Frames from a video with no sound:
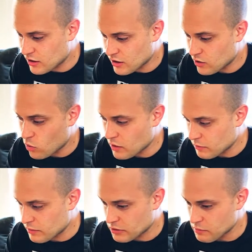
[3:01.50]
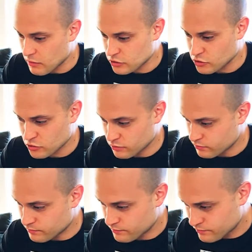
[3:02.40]
white button mushroom,
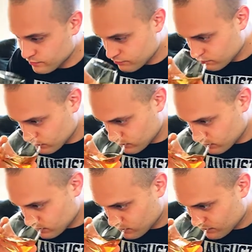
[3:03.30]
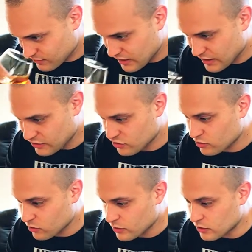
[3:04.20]
kind of
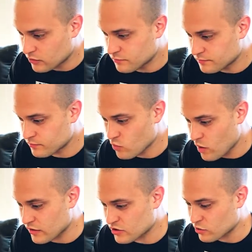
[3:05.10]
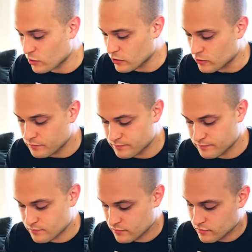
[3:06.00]
soil, wet soil.
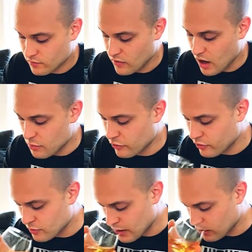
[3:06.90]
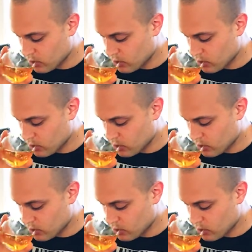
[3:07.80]
Moving to palate.